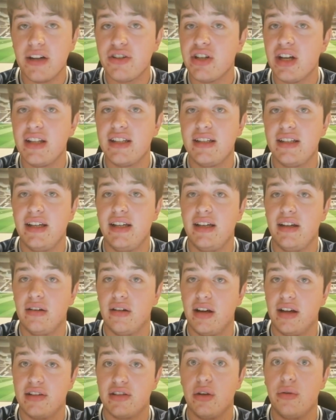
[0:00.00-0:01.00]
Chelsea
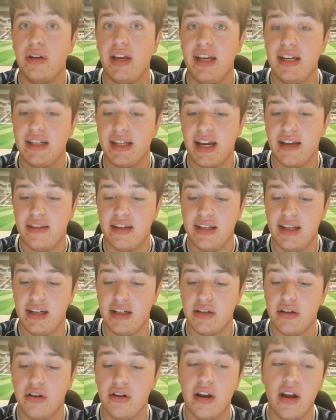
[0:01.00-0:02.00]
so keen to get the
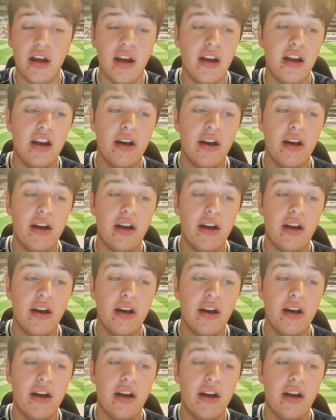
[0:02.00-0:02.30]
deal done,